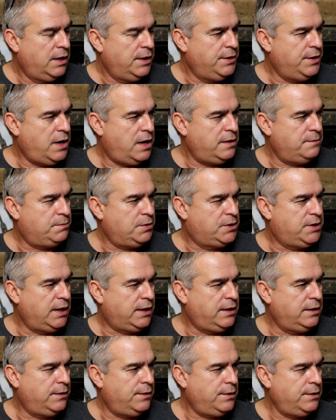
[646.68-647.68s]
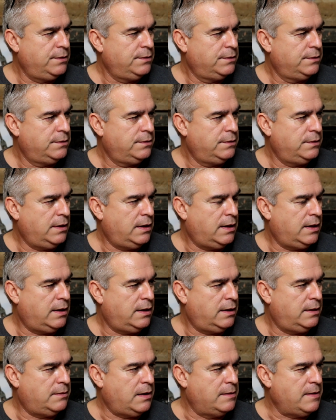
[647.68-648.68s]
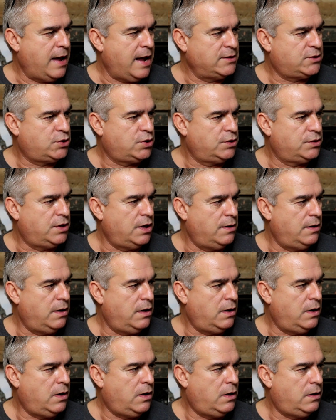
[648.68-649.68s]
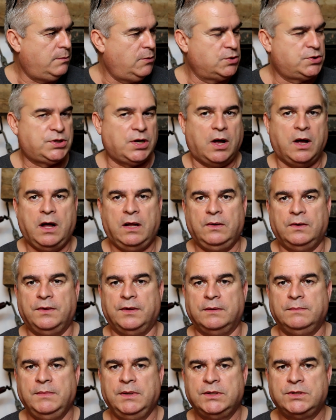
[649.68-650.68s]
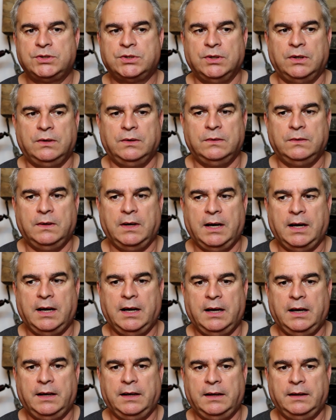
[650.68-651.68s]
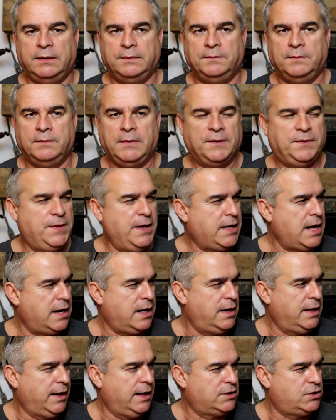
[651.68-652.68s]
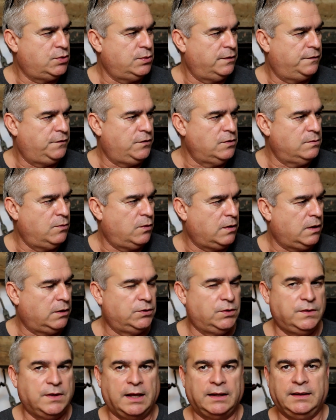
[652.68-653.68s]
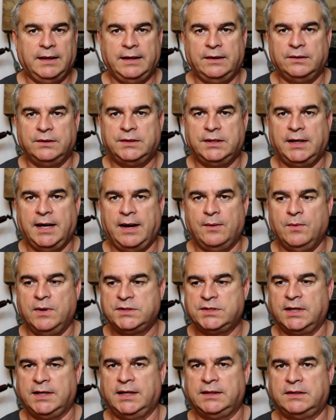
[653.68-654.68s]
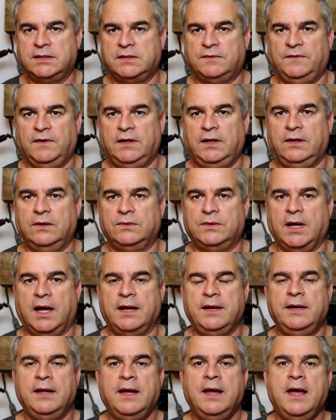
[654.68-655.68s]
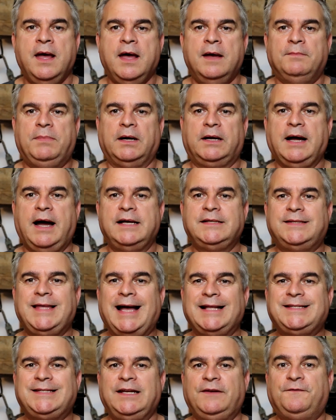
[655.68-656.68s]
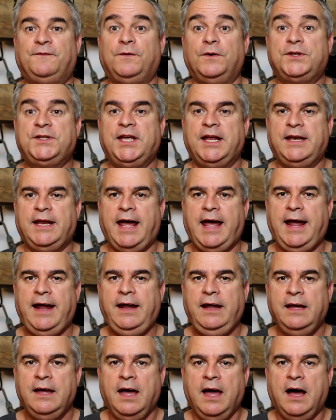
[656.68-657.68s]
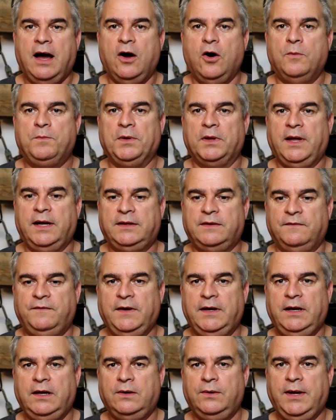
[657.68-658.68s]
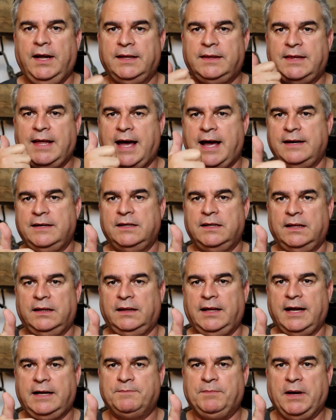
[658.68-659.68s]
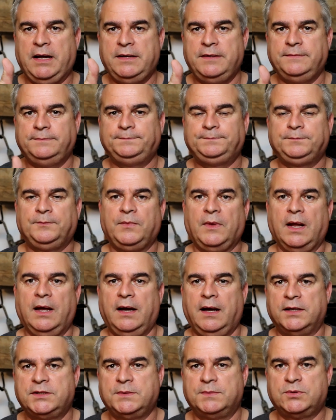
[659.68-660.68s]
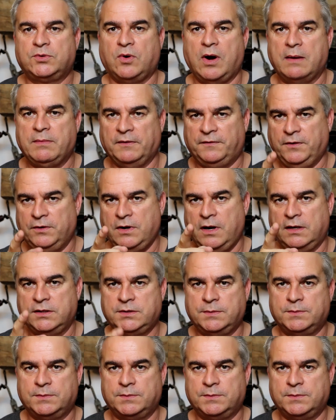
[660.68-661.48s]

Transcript: Not in particular. I answered almost all of them. So I think I got to get to a few more. I'll do that later today once I get this video done. But guys, that's it for today. I hope you liked the video. Hit that like button. Subscribe if you're not a